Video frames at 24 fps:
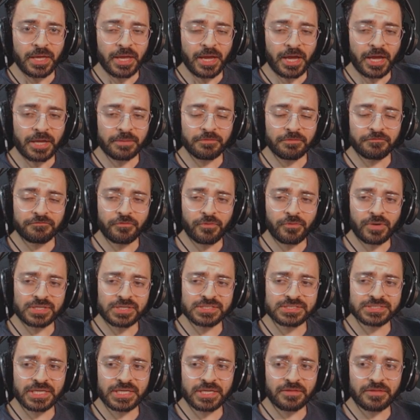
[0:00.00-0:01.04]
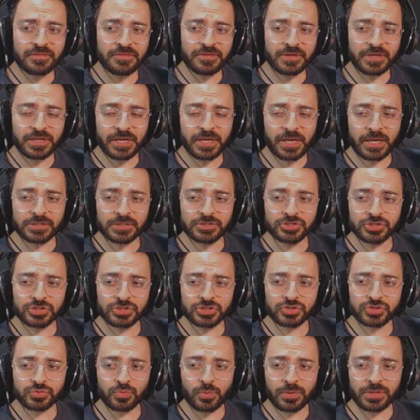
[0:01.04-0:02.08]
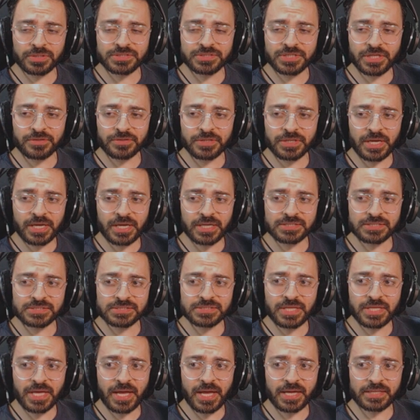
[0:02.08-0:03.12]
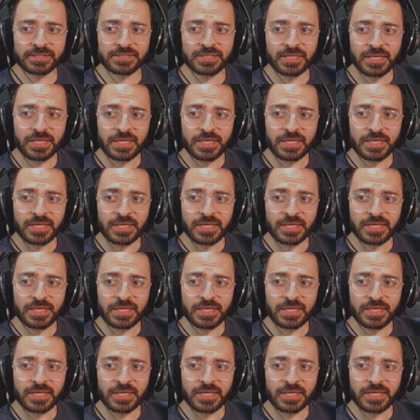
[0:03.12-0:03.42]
And before I say anything, I just want to tell you guys that